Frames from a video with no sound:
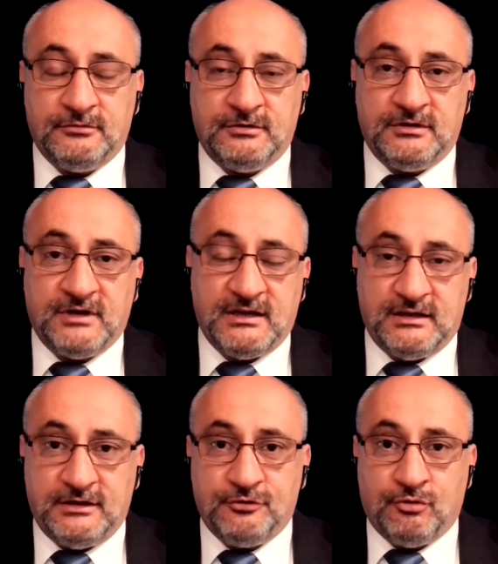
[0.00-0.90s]
deny
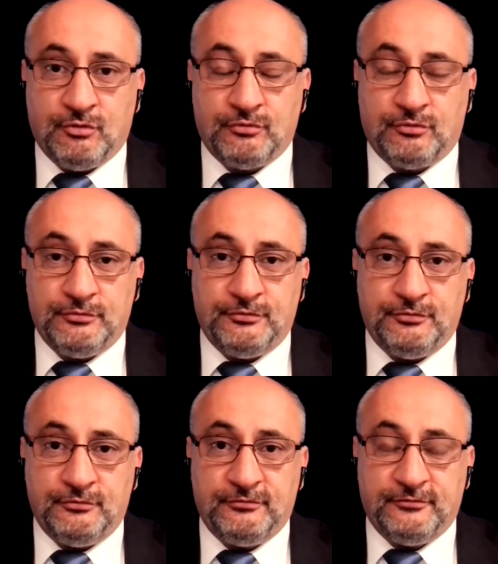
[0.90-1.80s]
any corridor
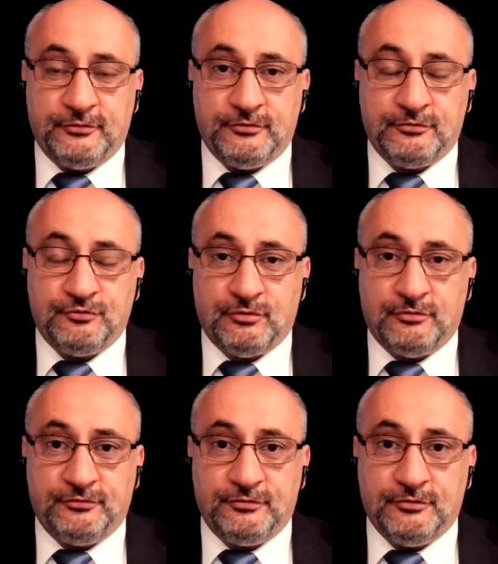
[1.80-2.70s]
use for your
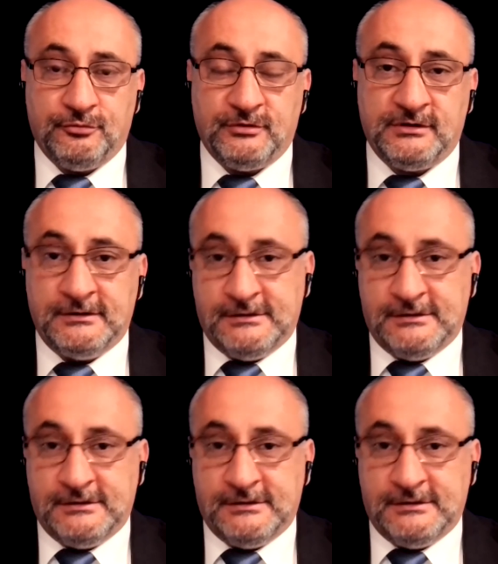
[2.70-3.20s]
drones to go in,